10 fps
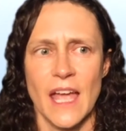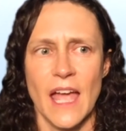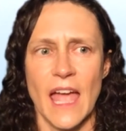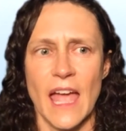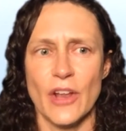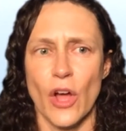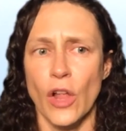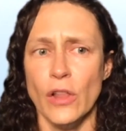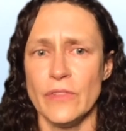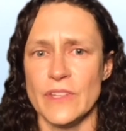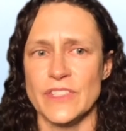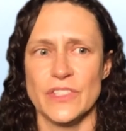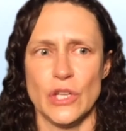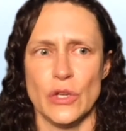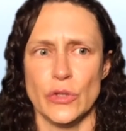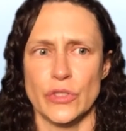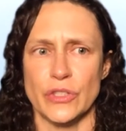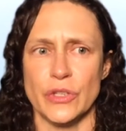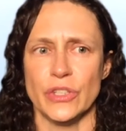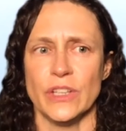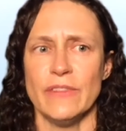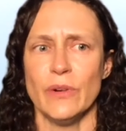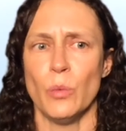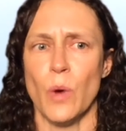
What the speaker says: And all of this is used to deliver